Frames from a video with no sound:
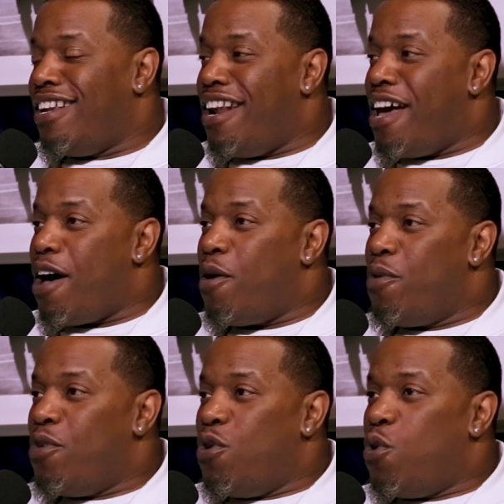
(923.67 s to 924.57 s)
Now,
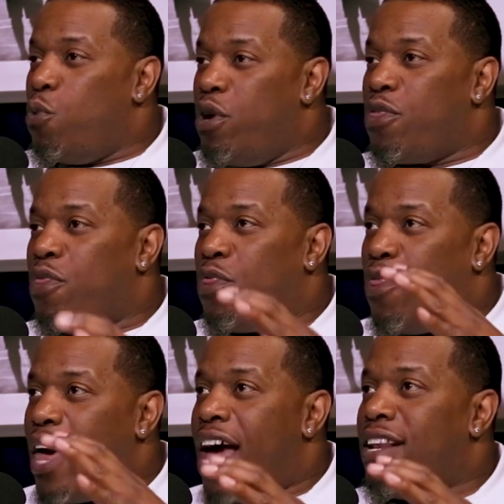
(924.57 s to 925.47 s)
with
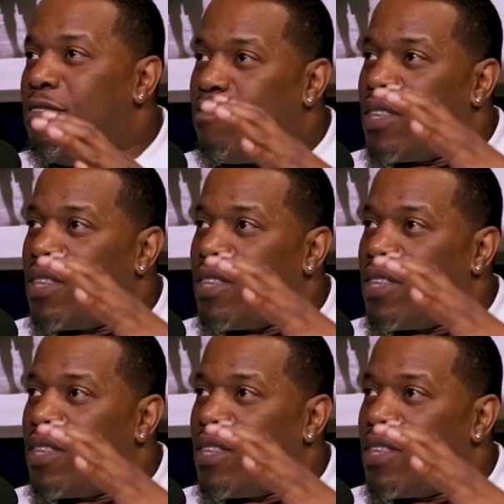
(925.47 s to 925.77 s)
that